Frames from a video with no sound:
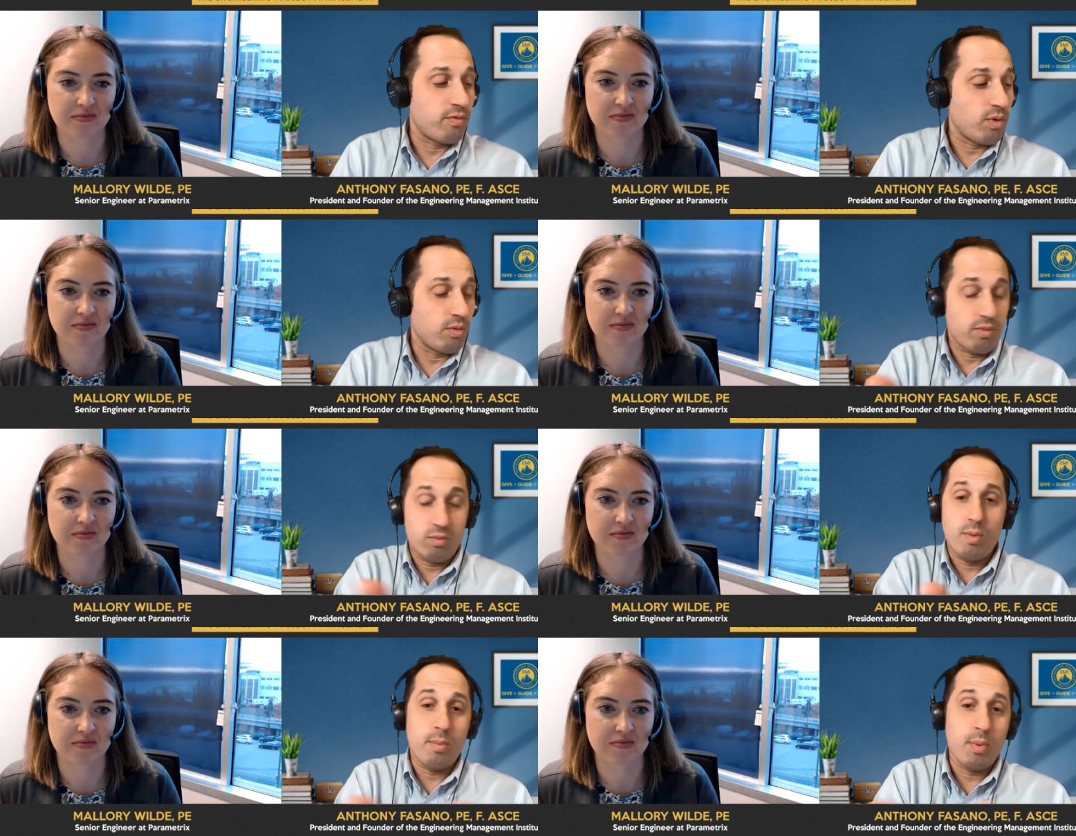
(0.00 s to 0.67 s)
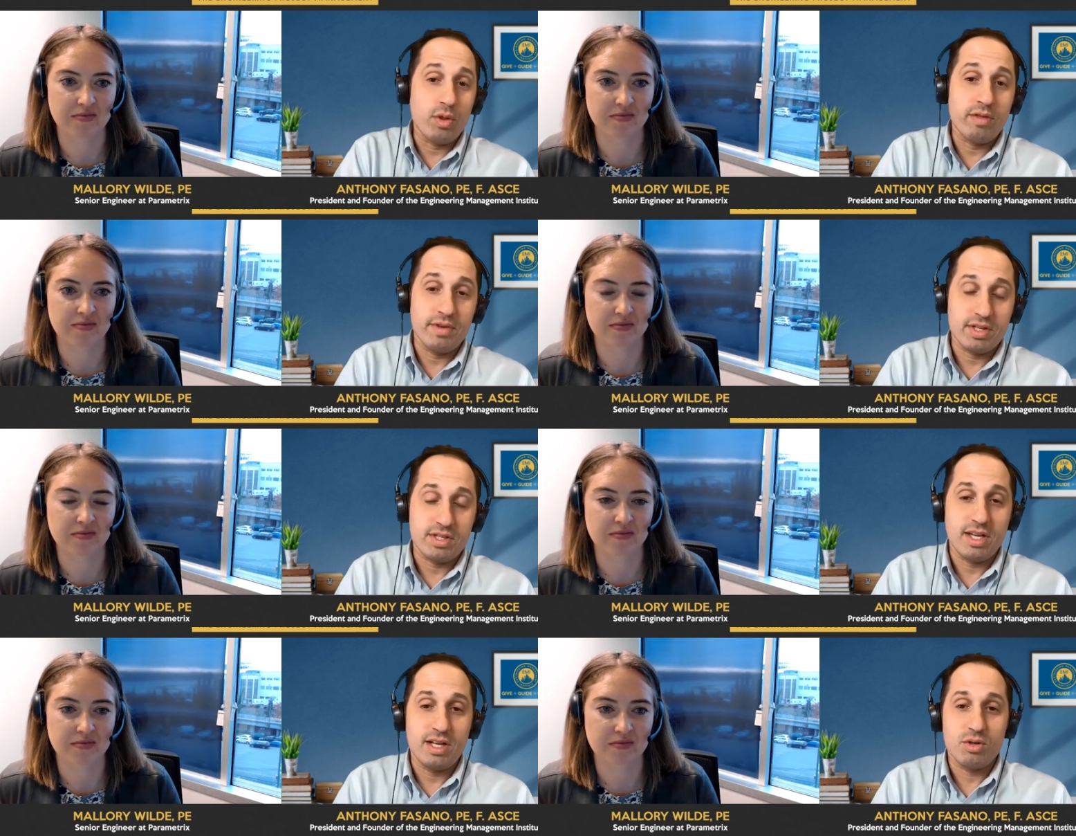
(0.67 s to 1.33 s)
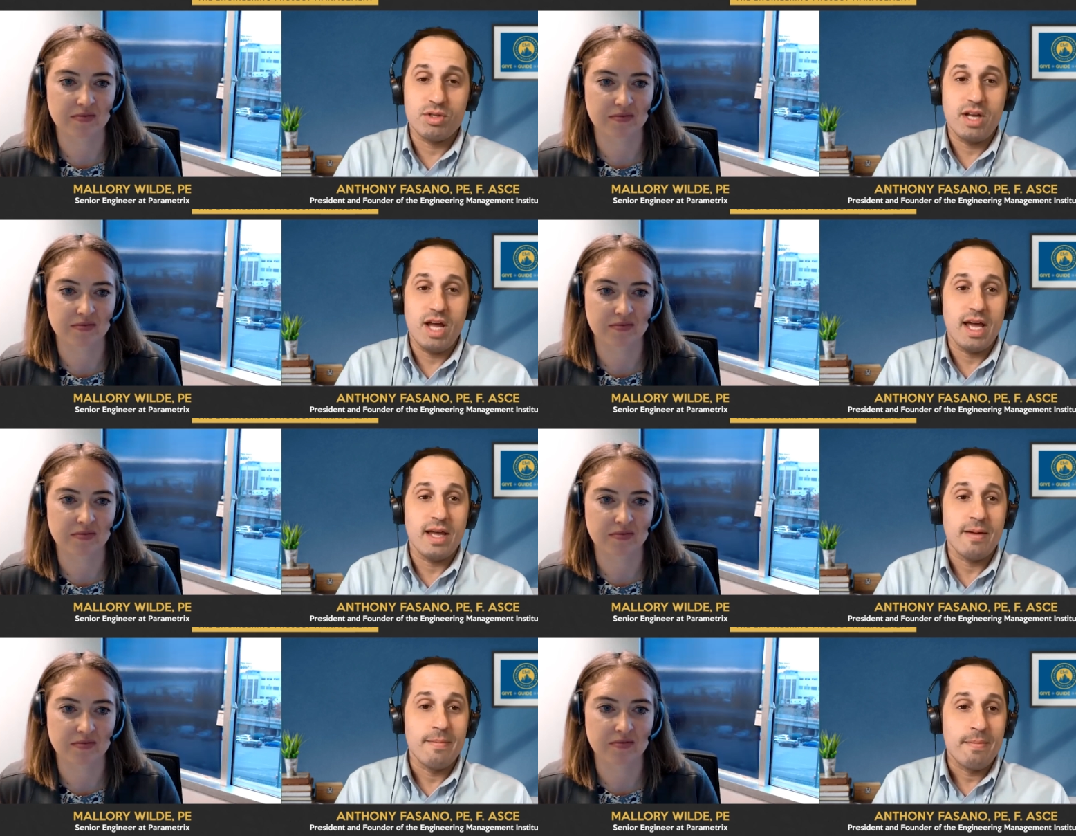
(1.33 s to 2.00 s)
Speaker 1: of what, what both of us said here
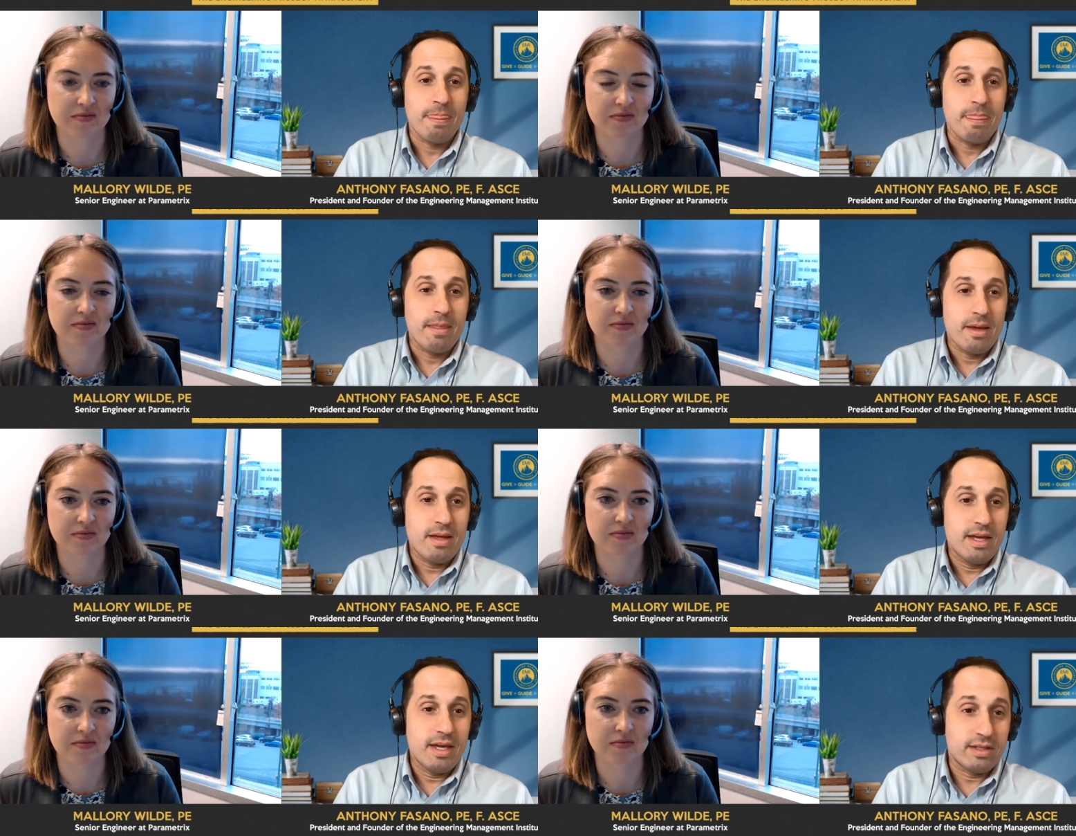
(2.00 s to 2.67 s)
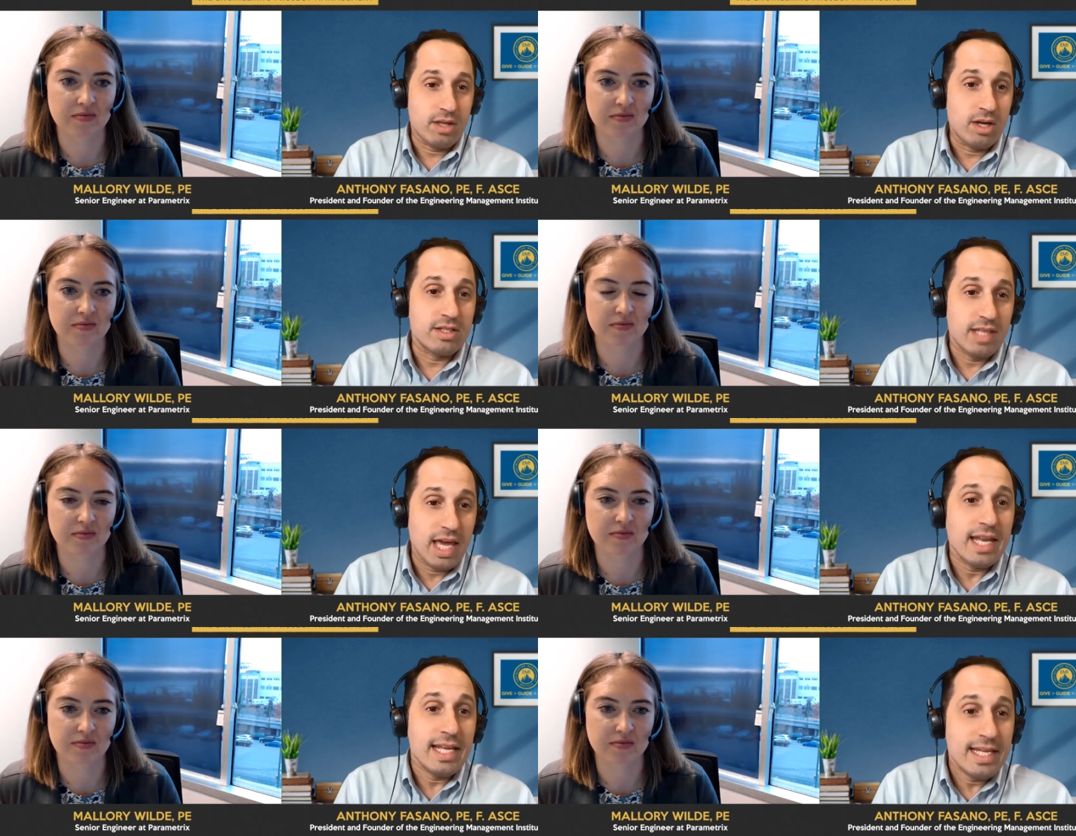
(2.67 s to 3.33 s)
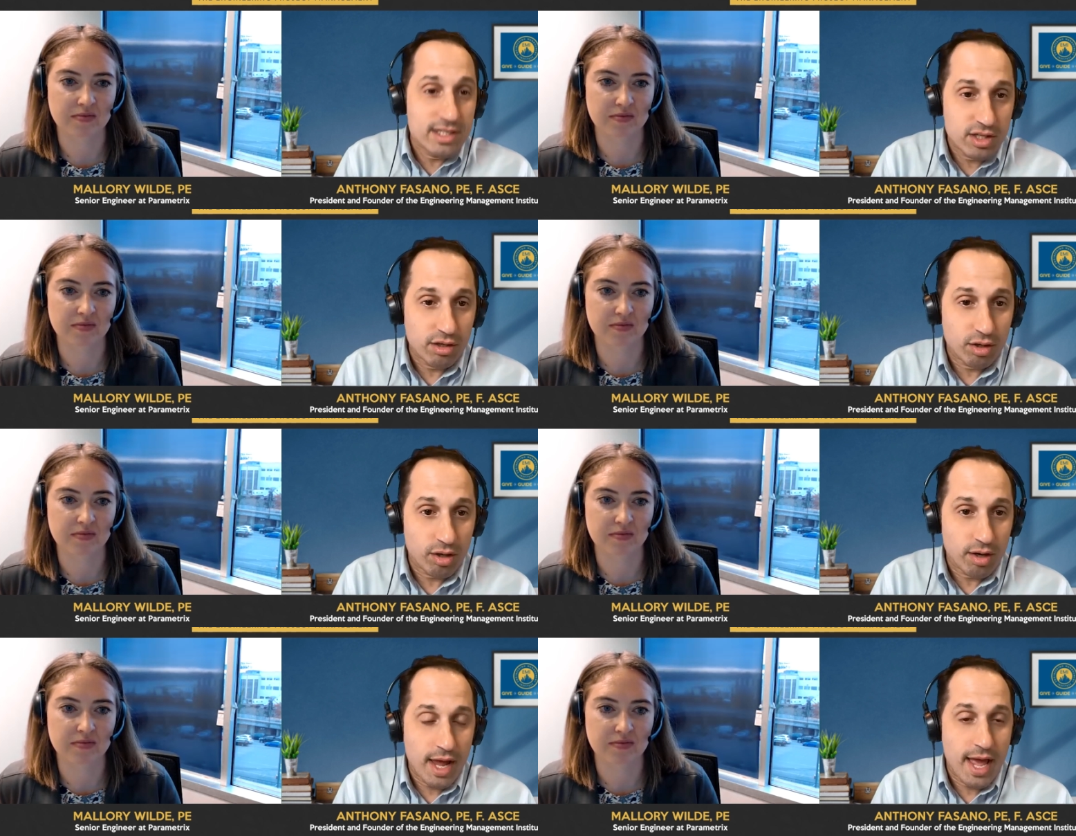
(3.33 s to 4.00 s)
today, it does get
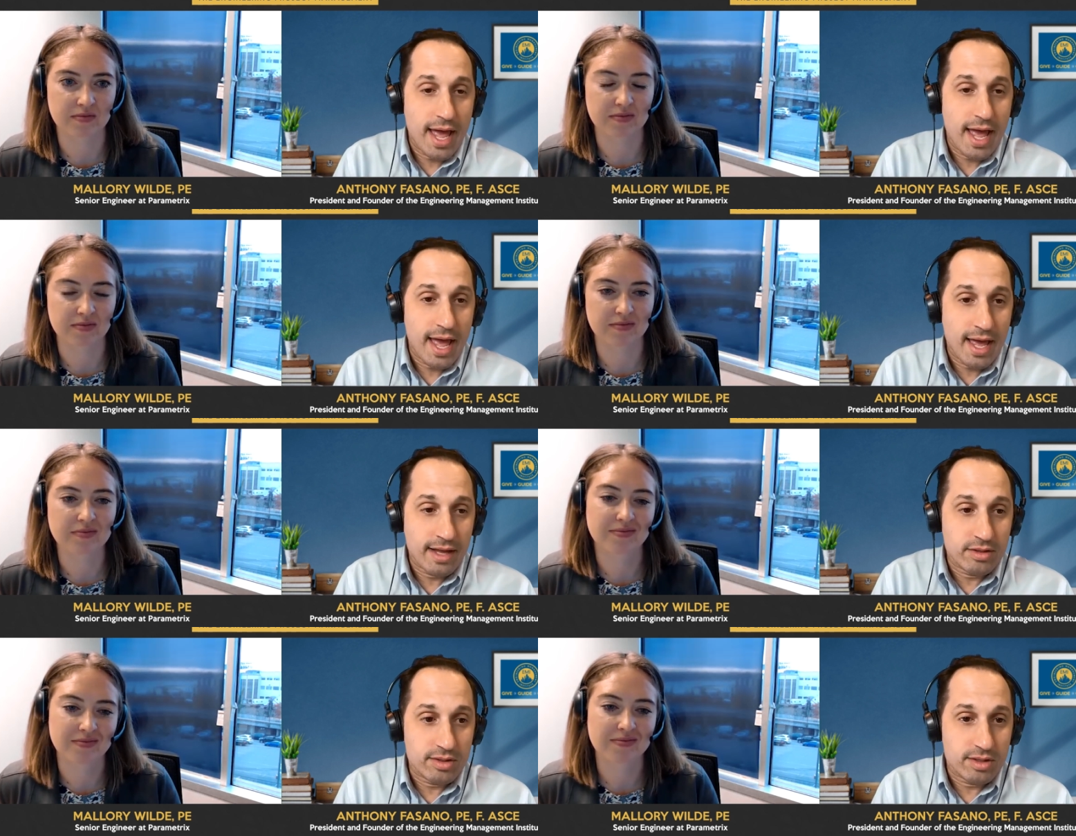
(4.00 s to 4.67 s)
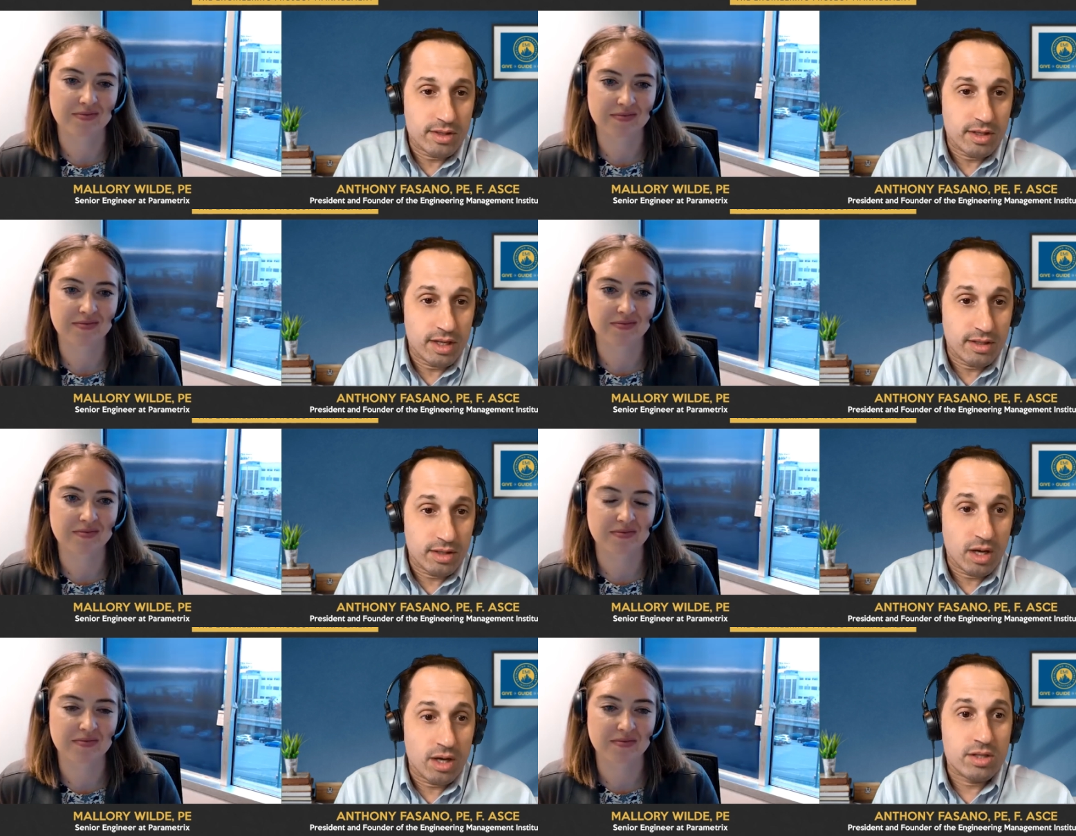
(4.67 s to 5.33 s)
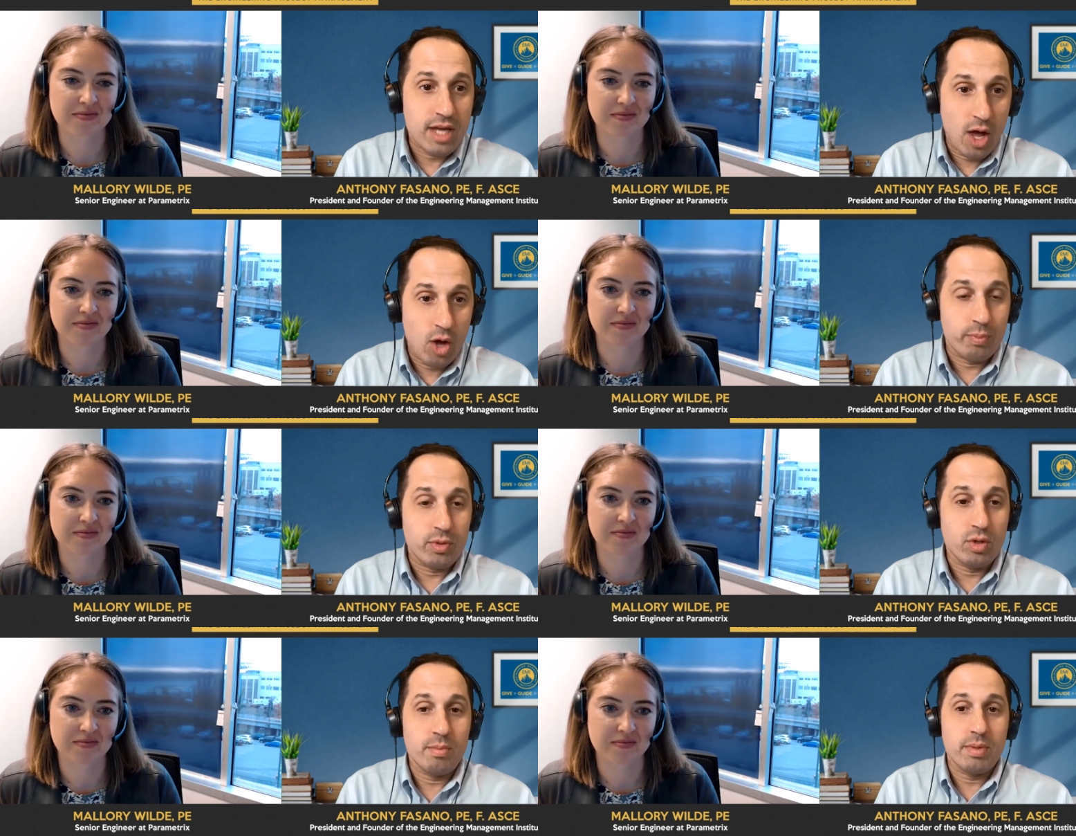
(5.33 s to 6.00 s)
easier and it does
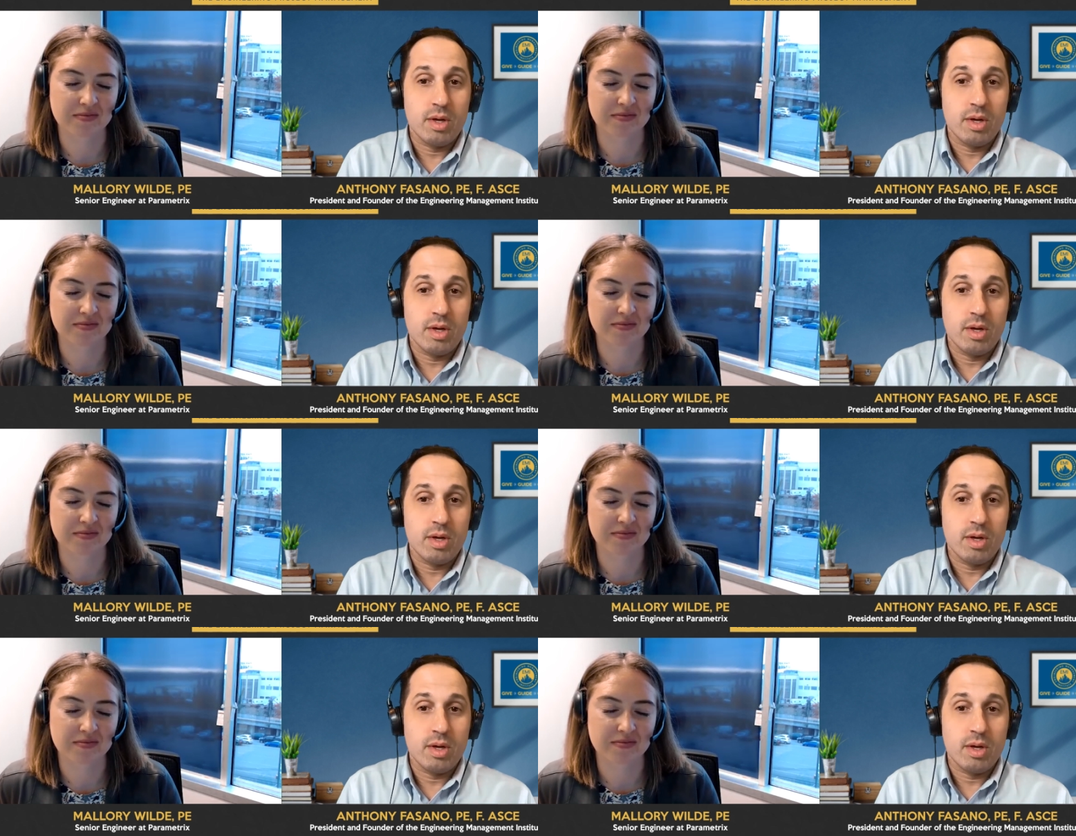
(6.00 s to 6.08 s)
help you to